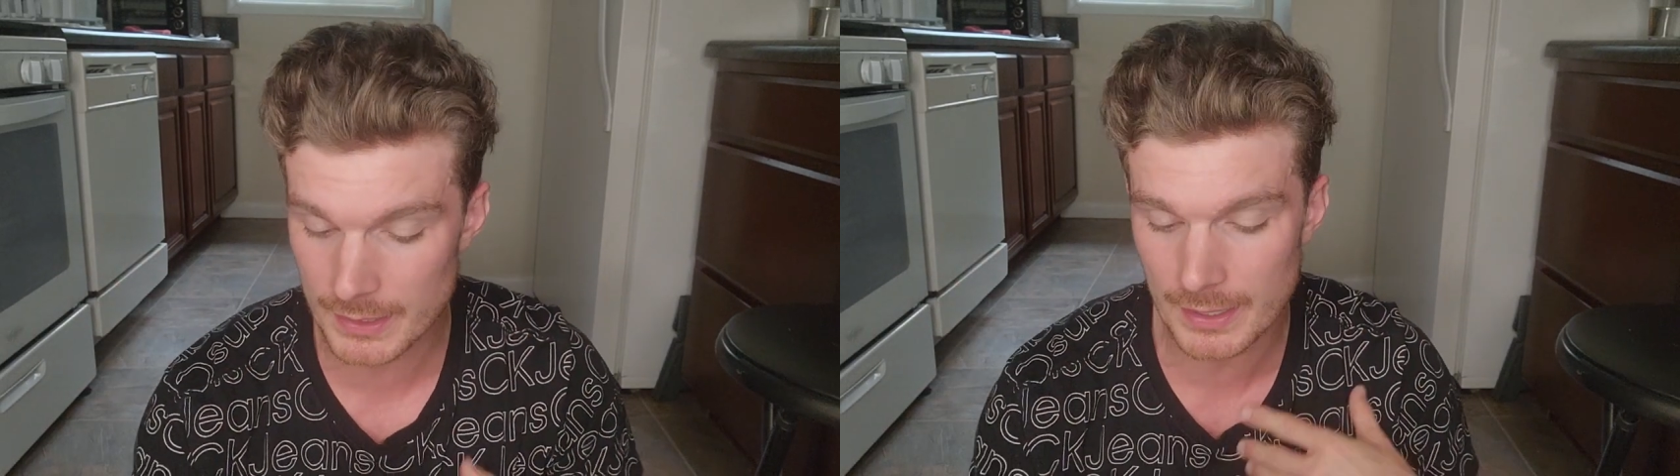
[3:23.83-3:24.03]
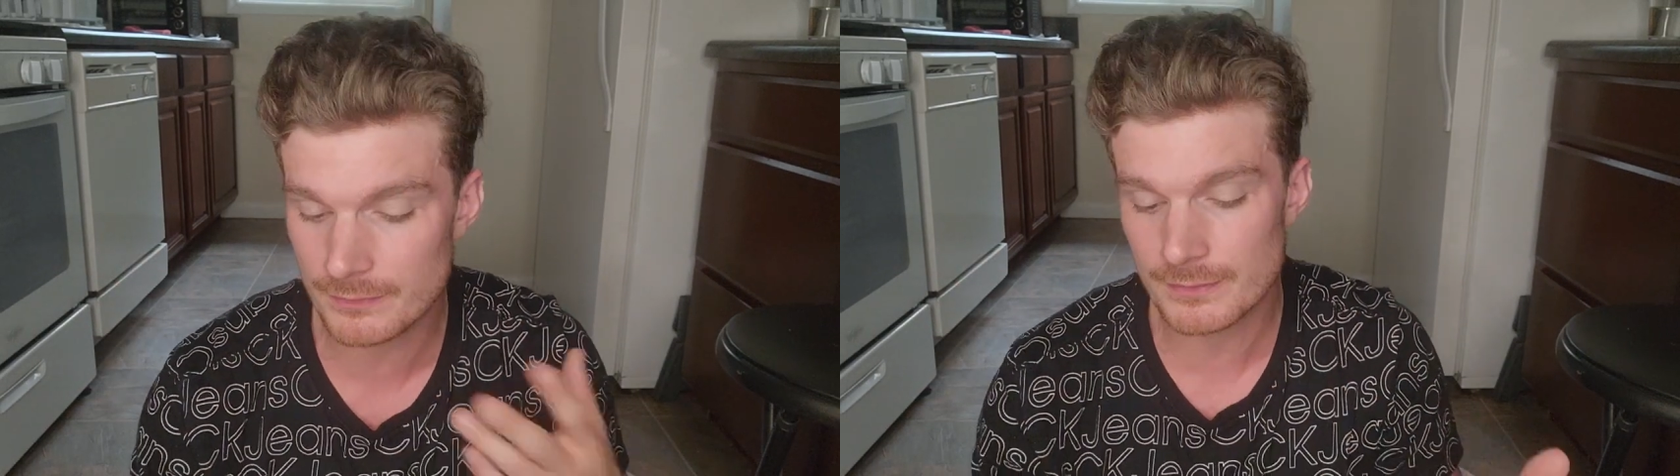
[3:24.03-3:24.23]

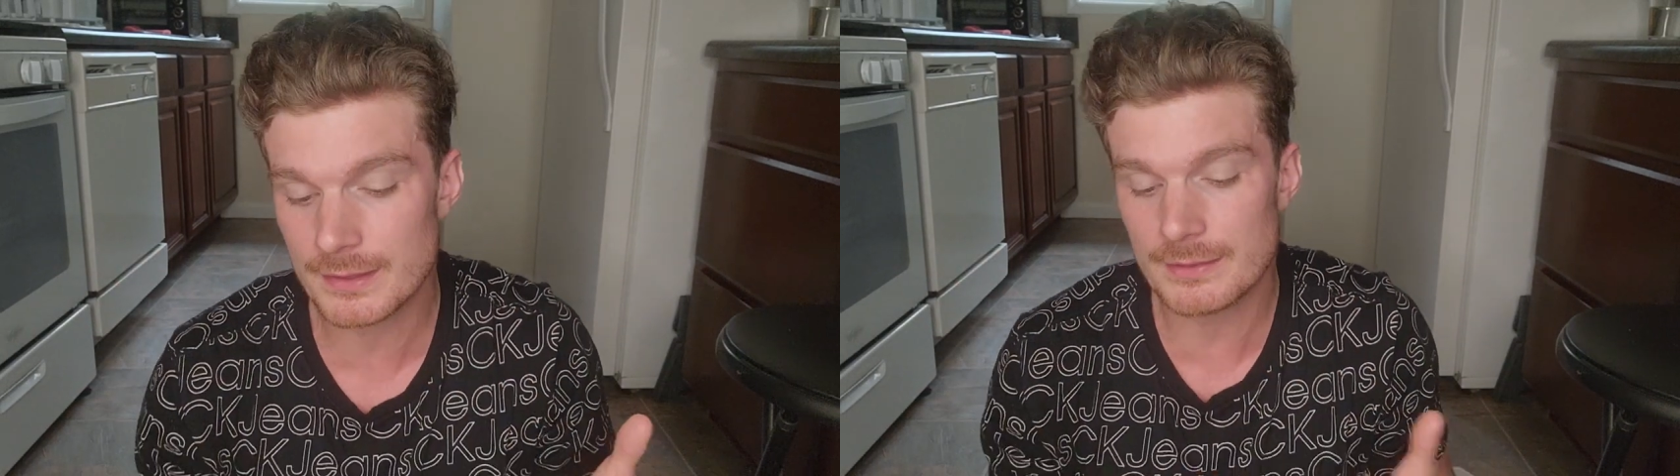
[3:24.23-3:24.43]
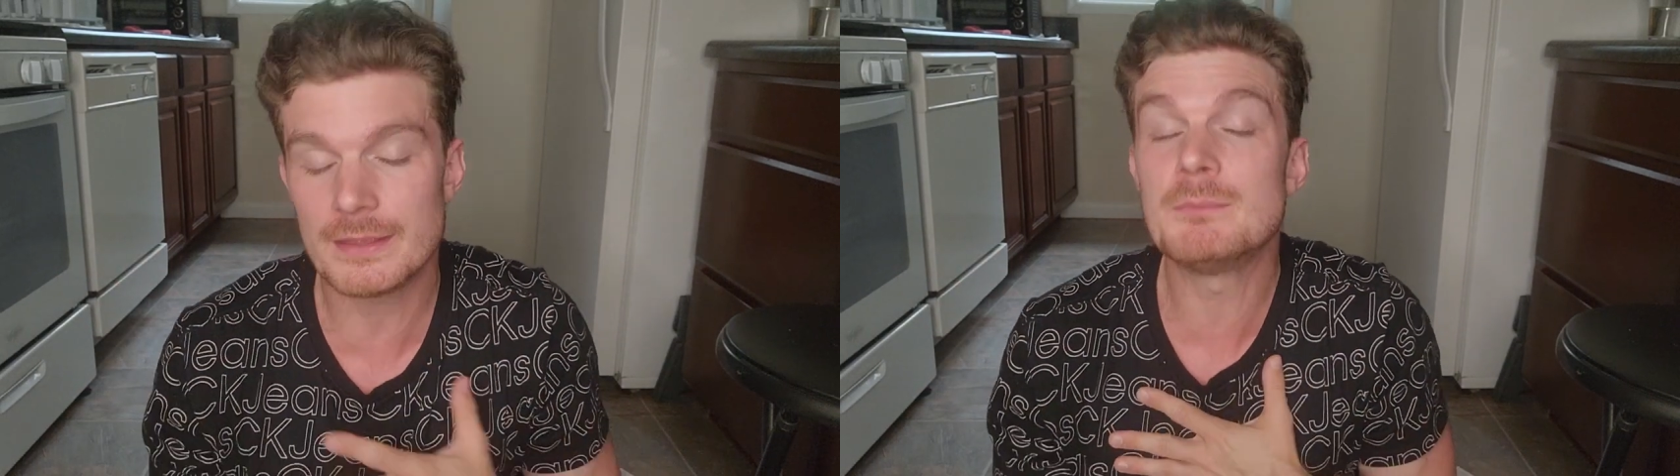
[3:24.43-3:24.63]

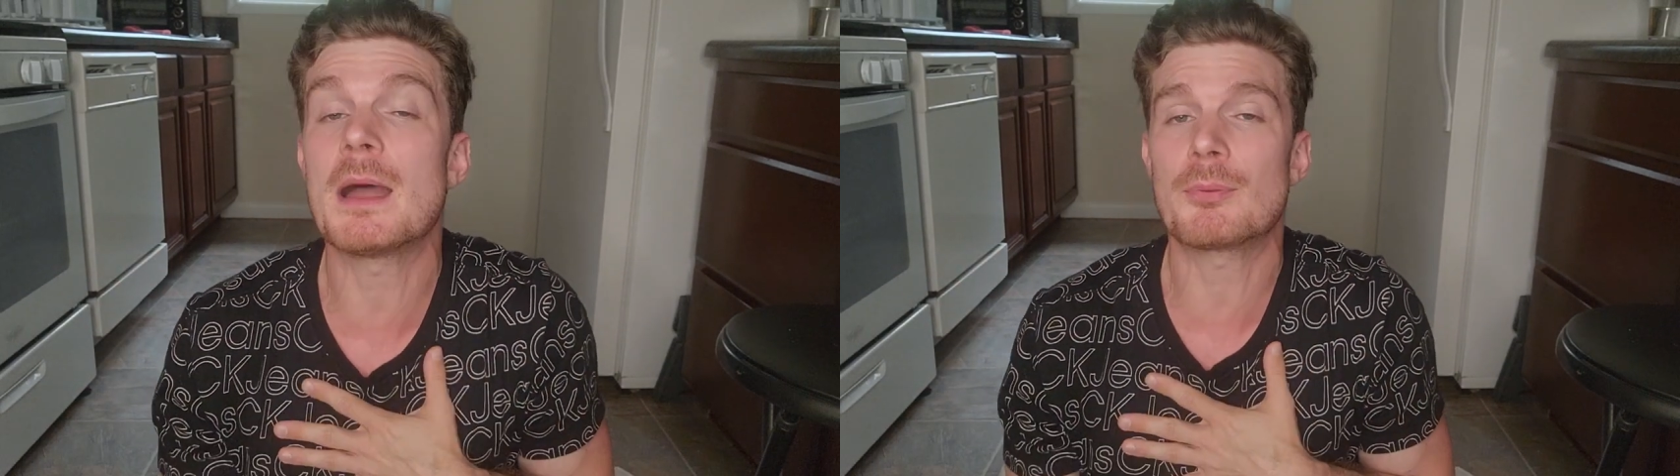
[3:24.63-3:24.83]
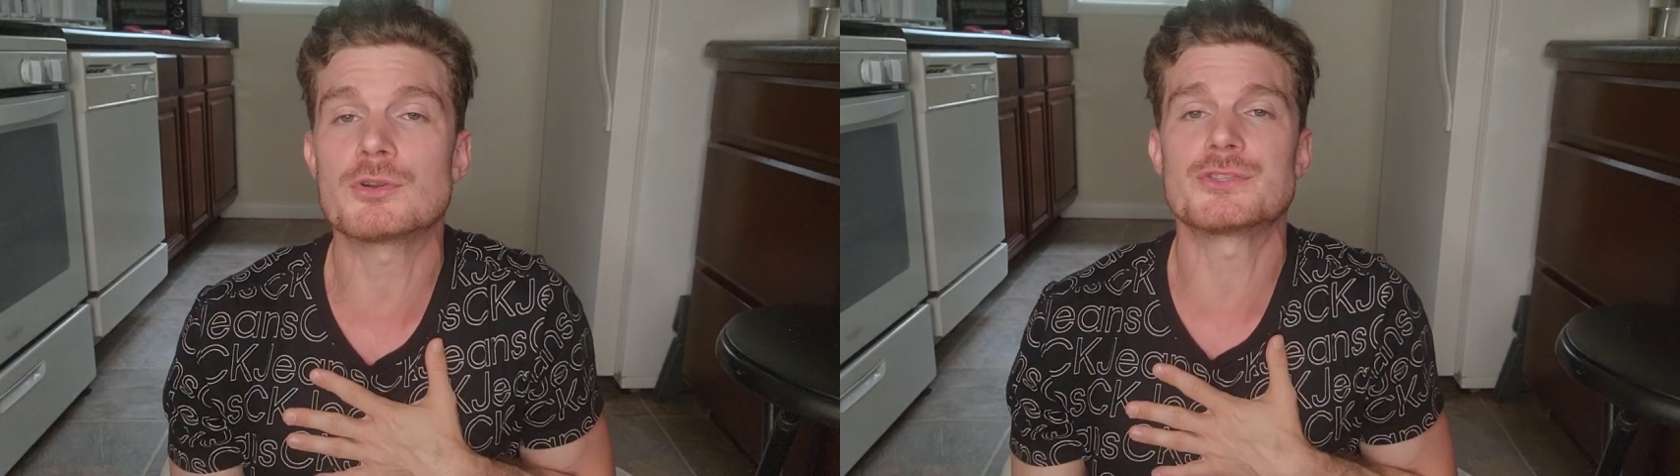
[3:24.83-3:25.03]
And in
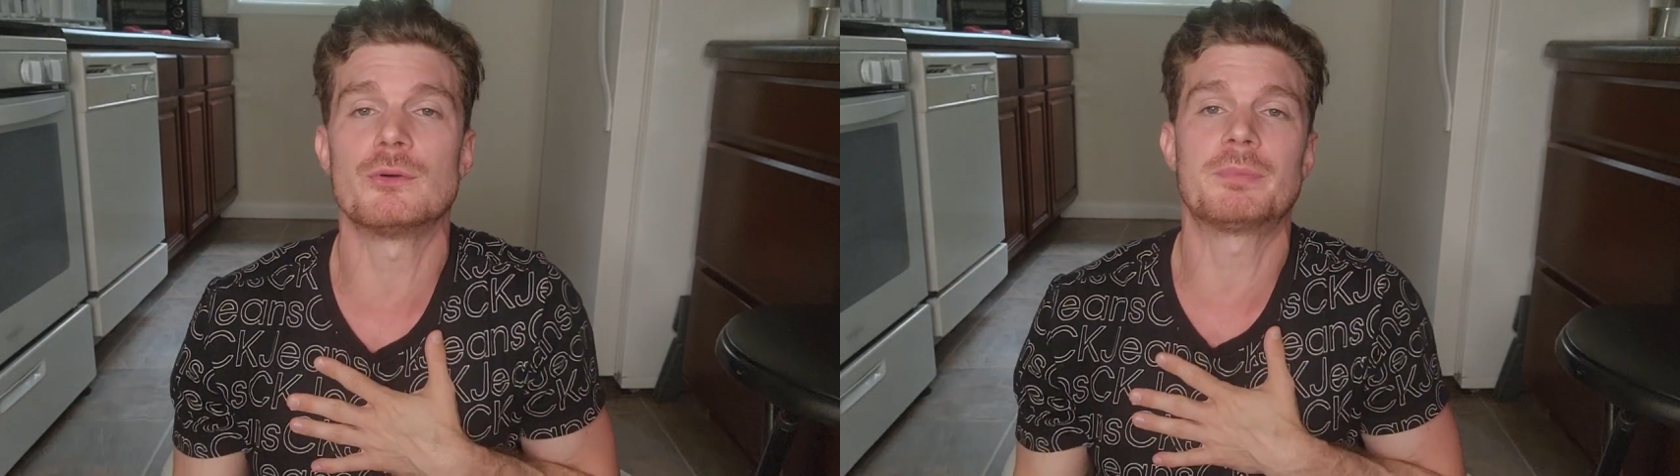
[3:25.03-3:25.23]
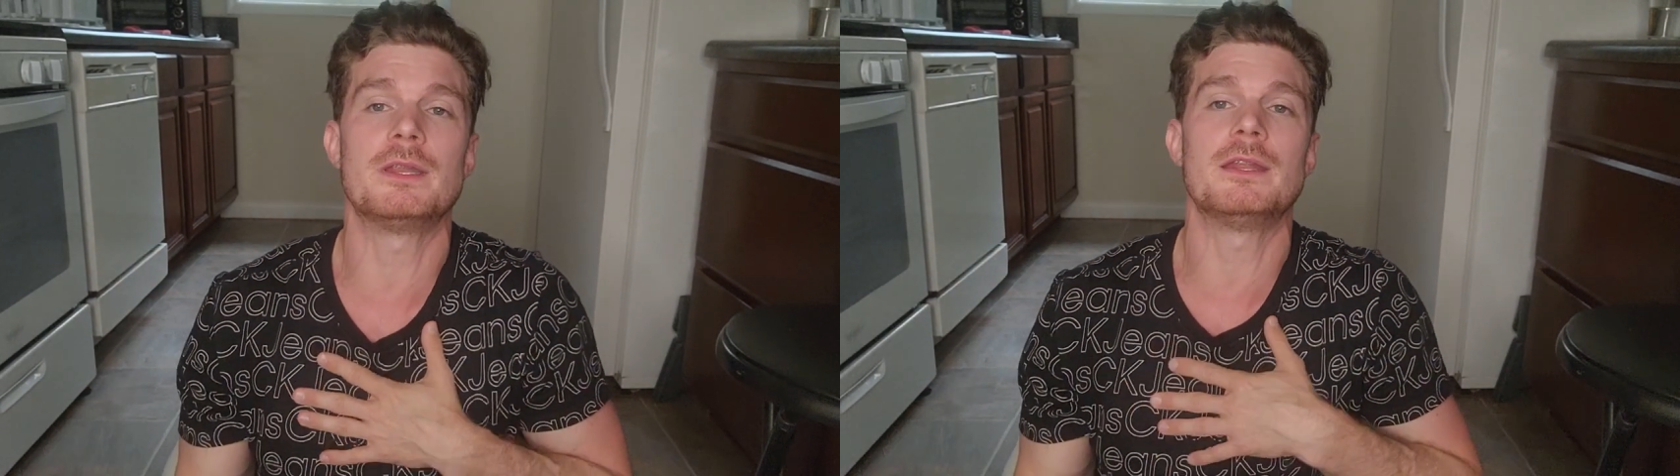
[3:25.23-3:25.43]
my
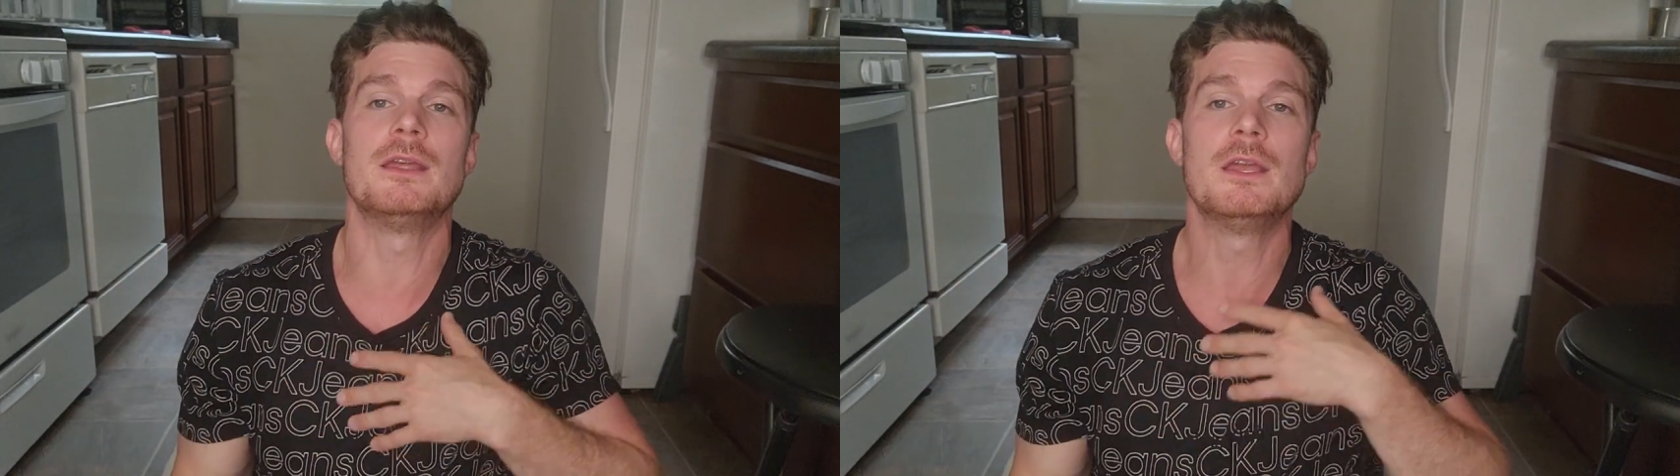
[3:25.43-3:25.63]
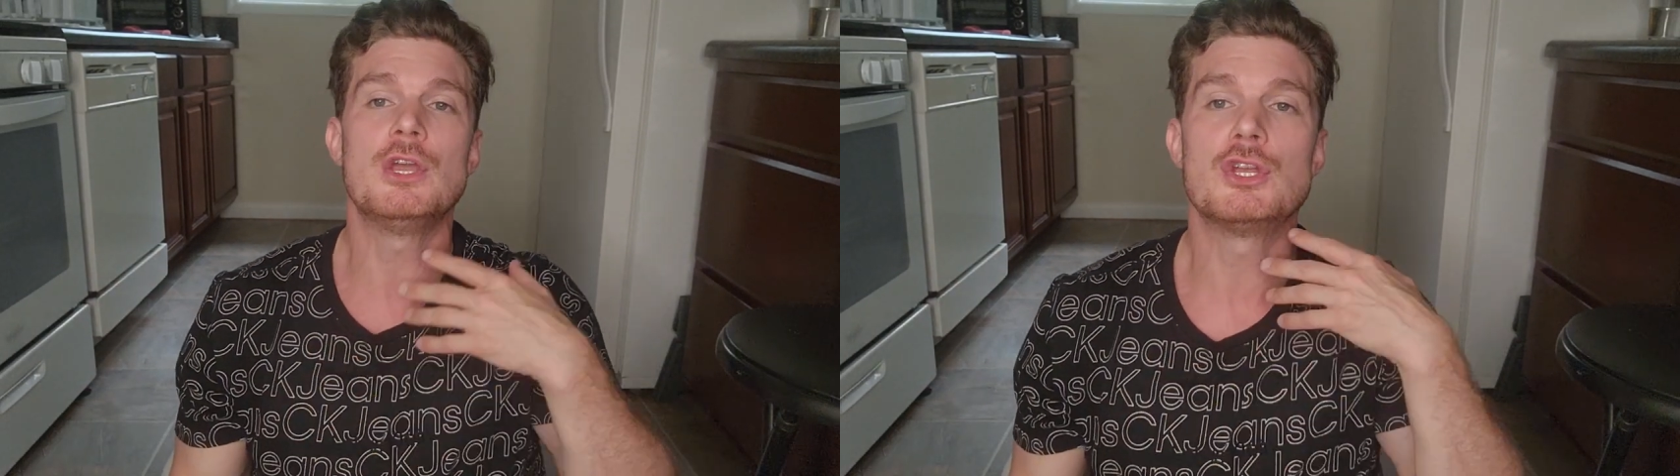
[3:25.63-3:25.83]
personal opinion,